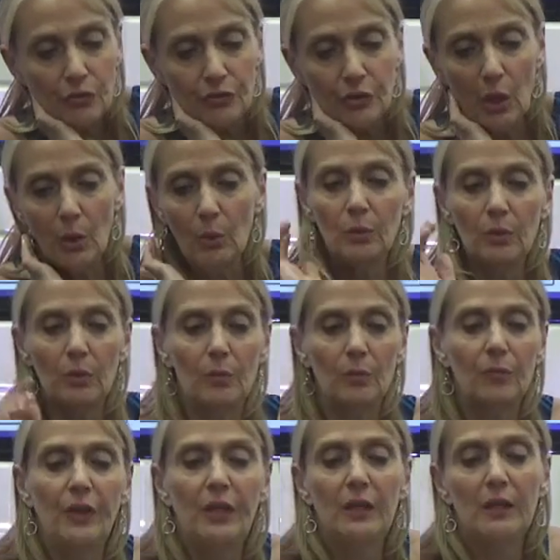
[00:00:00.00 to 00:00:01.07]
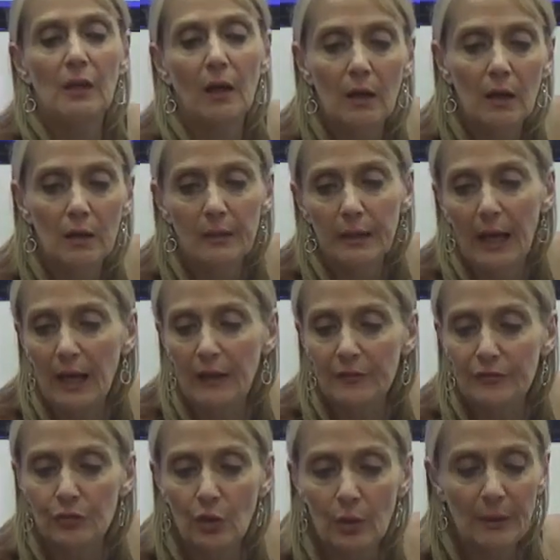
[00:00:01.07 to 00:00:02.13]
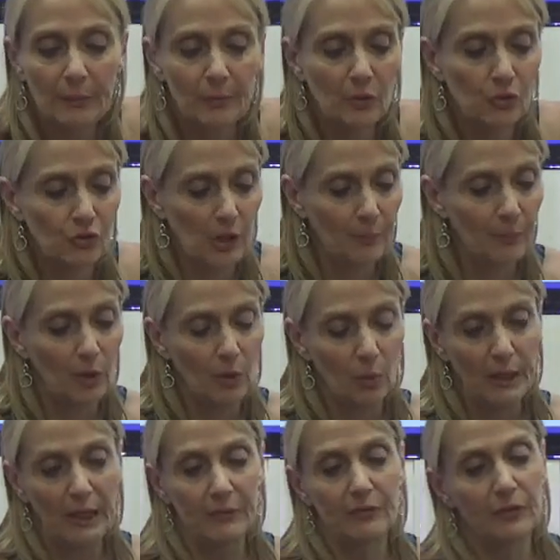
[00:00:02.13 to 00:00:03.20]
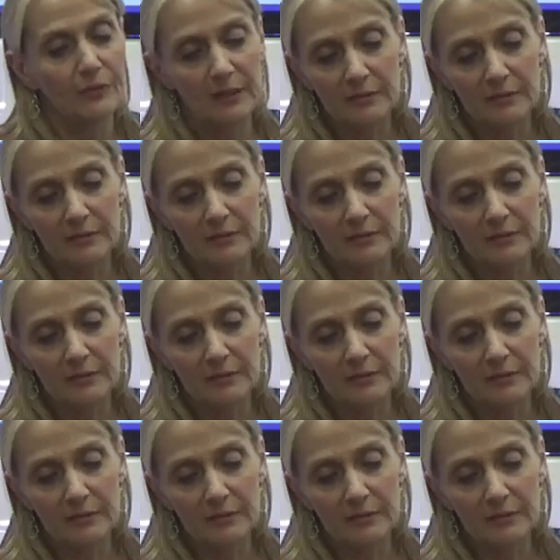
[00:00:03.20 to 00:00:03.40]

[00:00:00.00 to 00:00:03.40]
Don't think, oh, yeah, this is all mumbo jumbo, whatever.